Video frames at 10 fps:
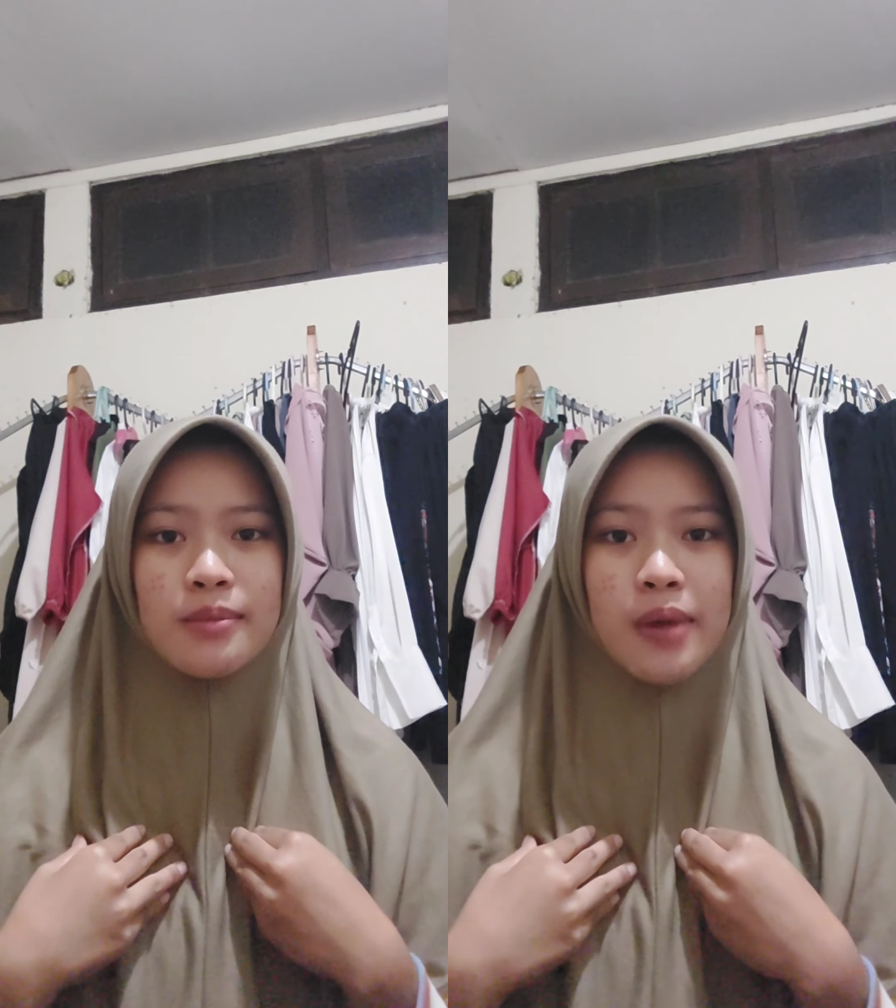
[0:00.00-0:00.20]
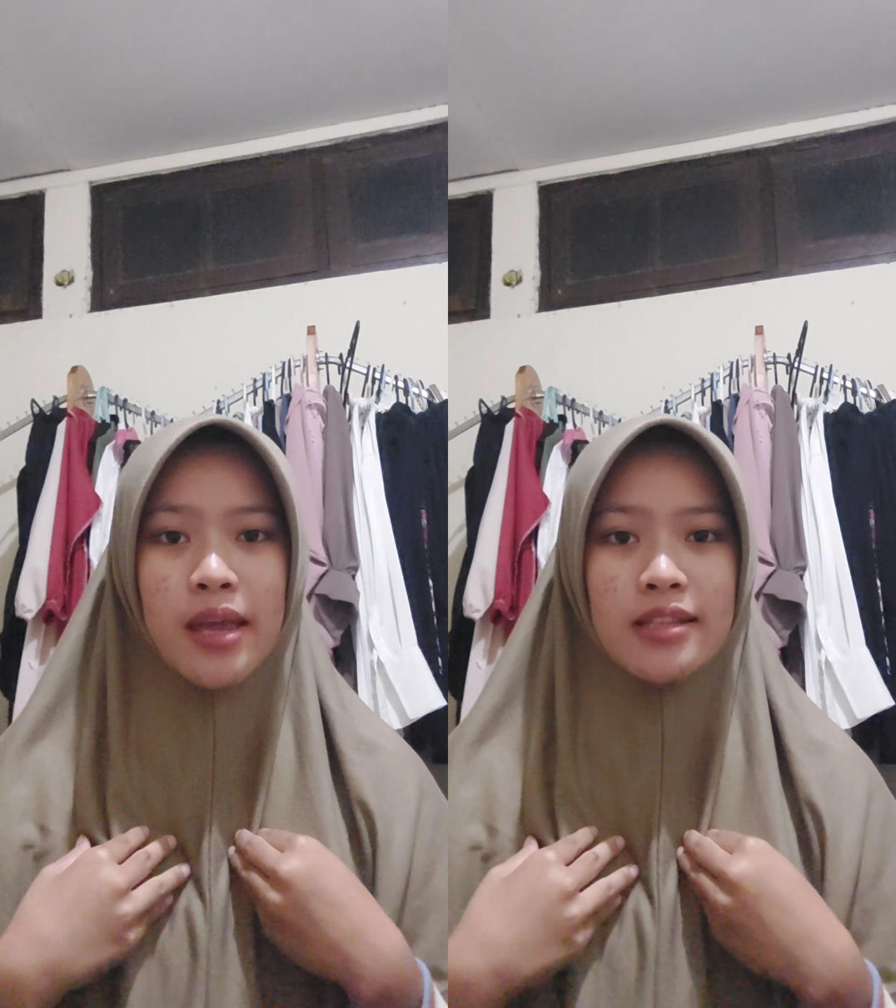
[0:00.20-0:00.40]

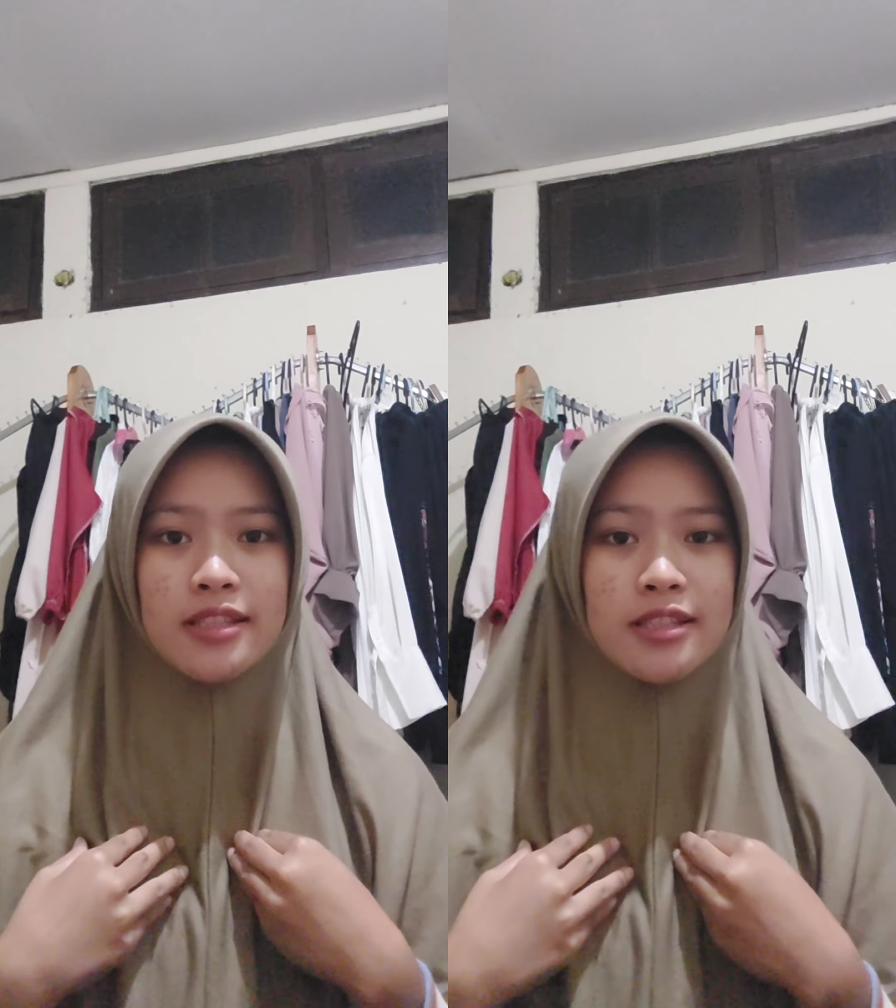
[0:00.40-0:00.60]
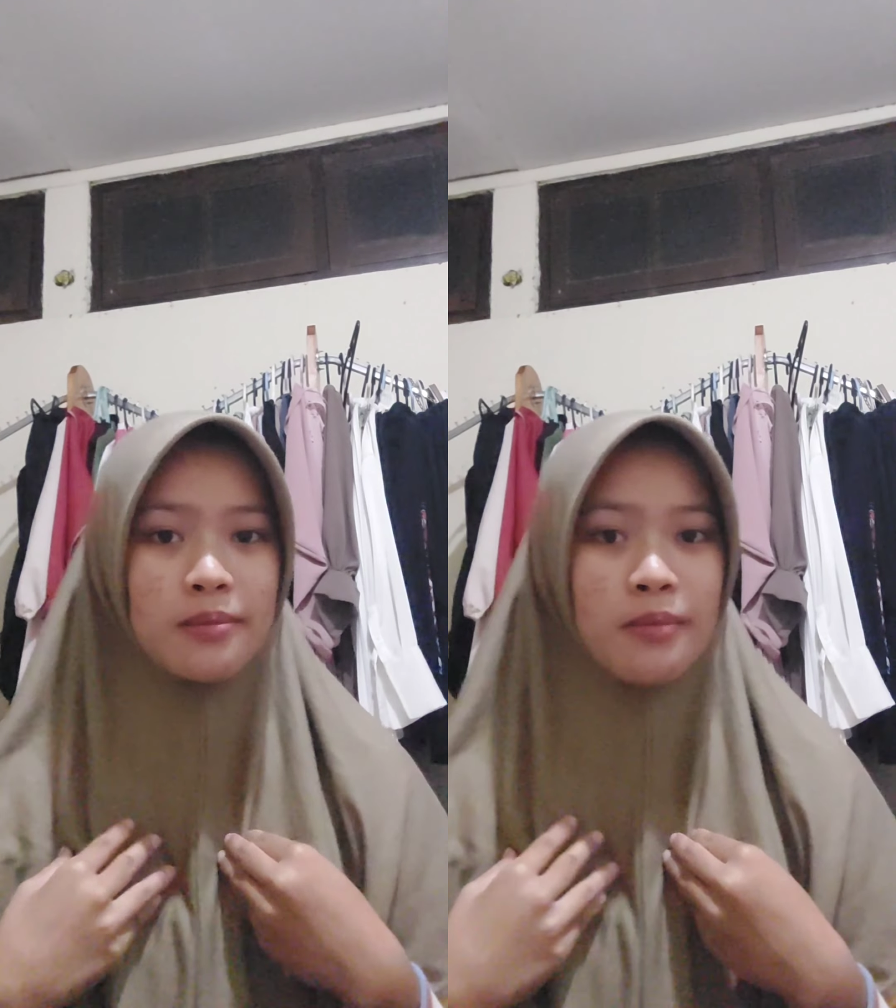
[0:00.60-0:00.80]

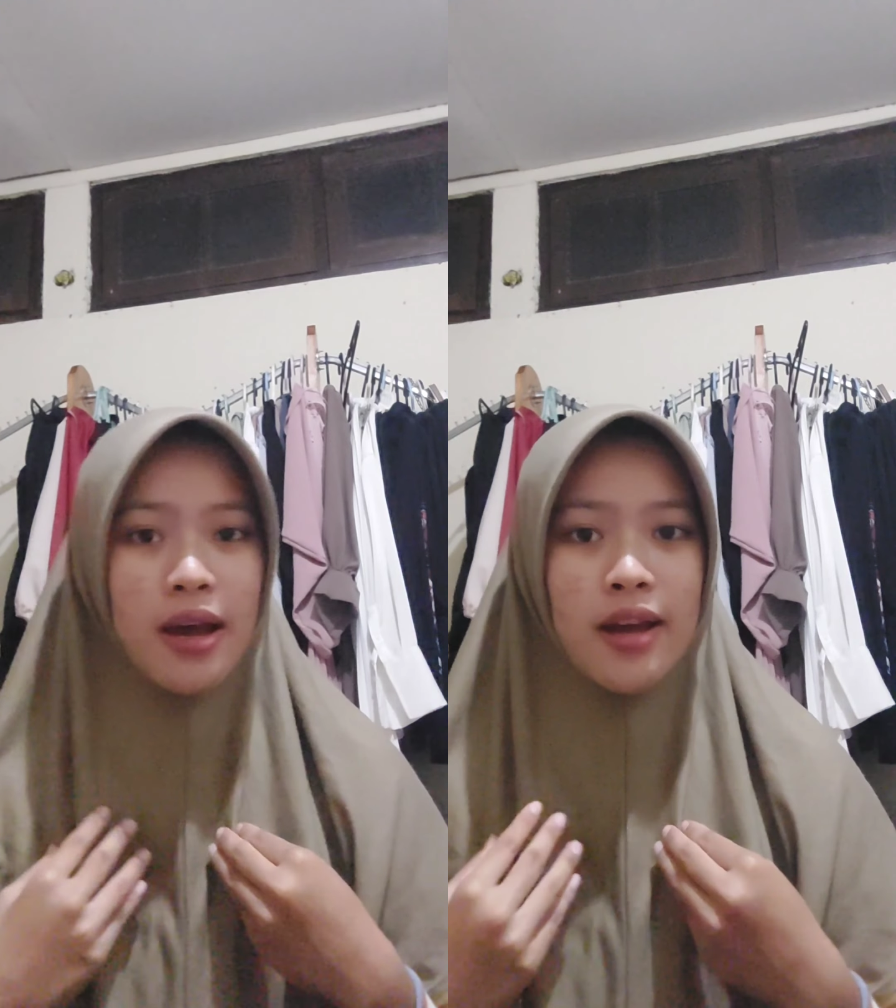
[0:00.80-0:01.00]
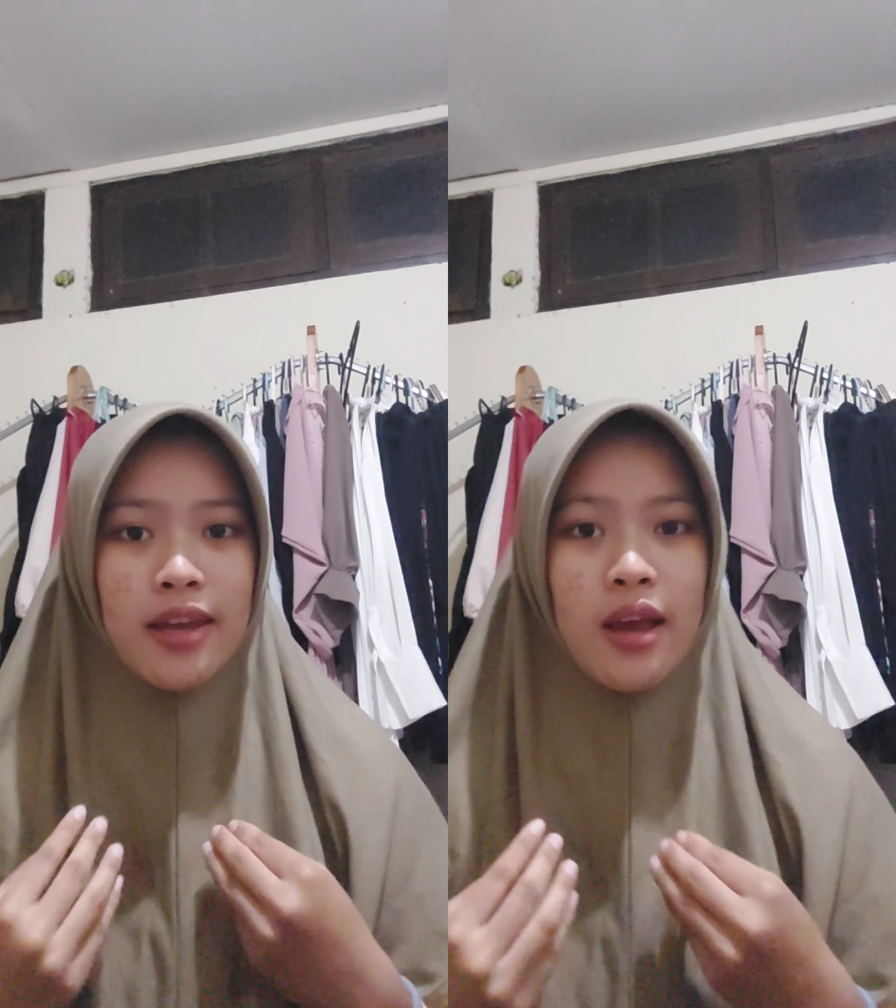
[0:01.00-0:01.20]
best
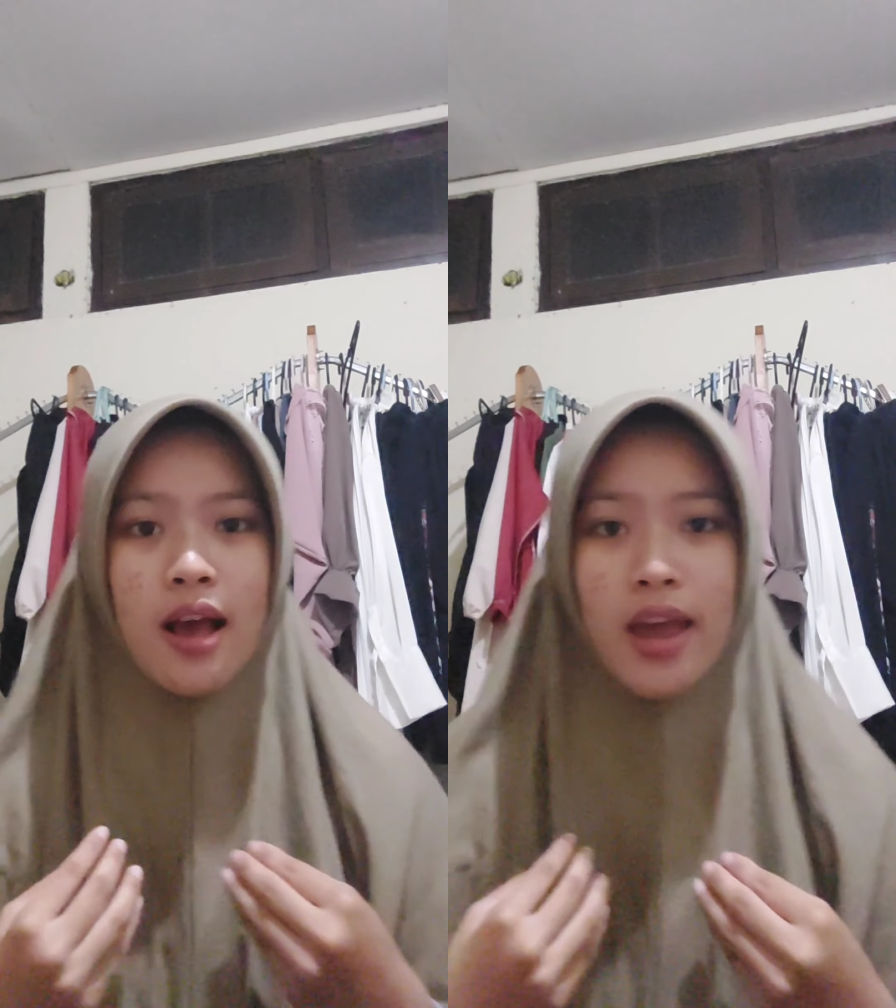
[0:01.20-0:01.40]
my